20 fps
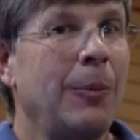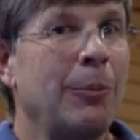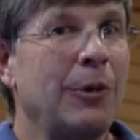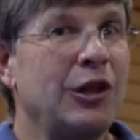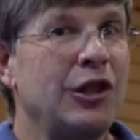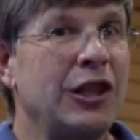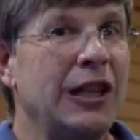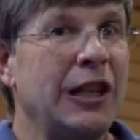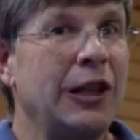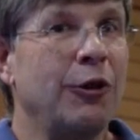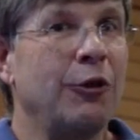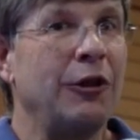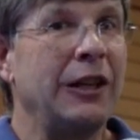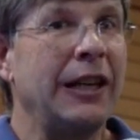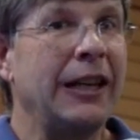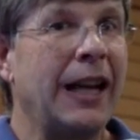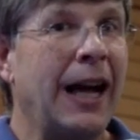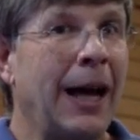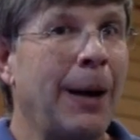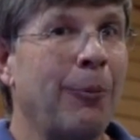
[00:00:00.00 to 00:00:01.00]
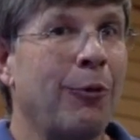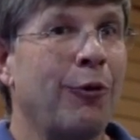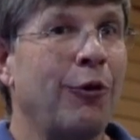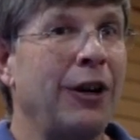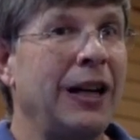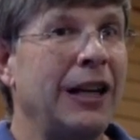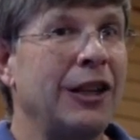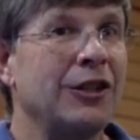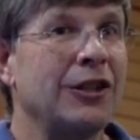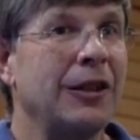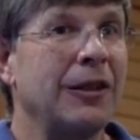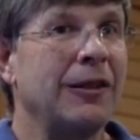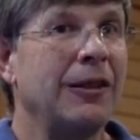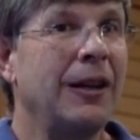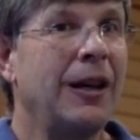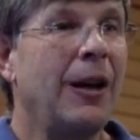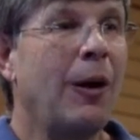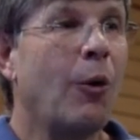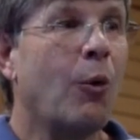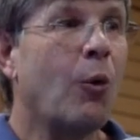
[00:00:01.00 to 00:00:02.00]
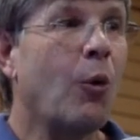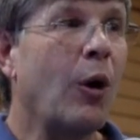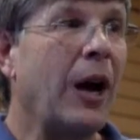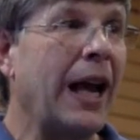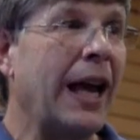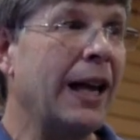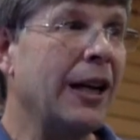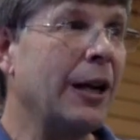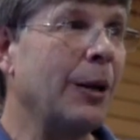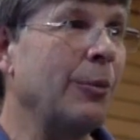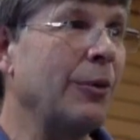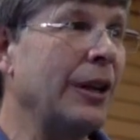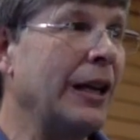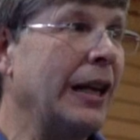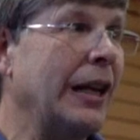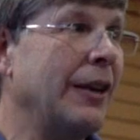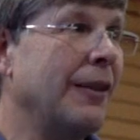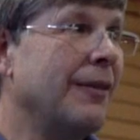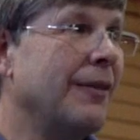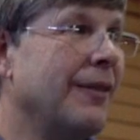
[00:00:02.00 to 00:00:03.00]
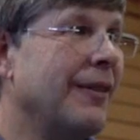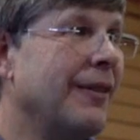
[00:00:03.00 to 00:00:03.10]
machinery in operation randomly.